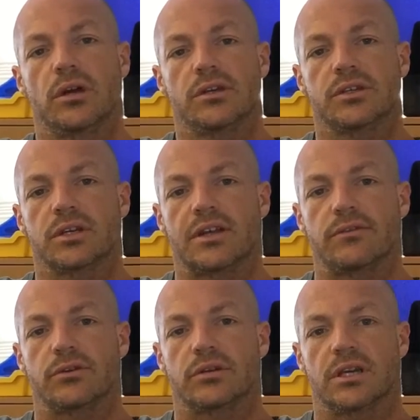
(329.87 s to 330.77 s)
so you can have a
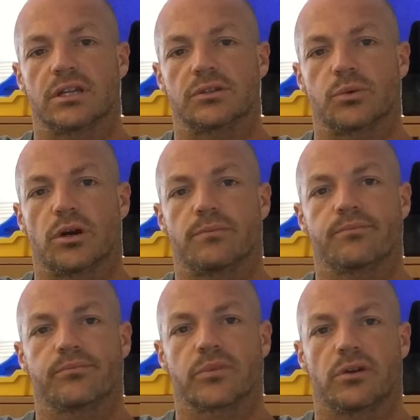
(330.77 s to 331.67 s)
look at that as well.
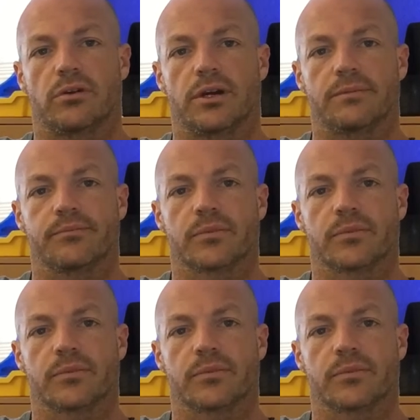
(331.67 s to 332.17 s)
All right?